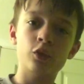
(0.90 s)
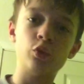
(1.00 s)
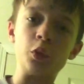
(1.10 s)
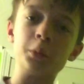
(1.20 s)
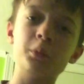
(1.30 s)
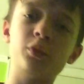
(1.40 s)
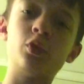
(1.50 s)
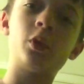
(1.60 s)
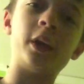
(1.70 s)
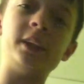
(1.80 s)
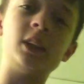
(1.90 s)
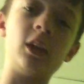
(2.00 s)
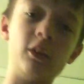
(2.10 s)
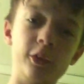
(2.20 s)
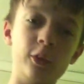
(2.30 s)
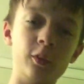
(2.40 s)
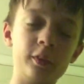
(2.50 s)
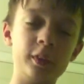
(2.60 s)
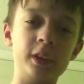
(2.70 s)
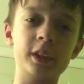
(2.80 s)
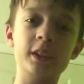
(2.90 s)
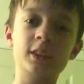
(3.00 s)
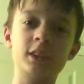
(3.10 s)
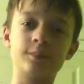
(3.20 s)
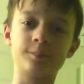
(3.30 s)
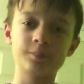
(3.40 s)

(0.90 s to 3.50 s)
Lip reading: Form 4 Ataru is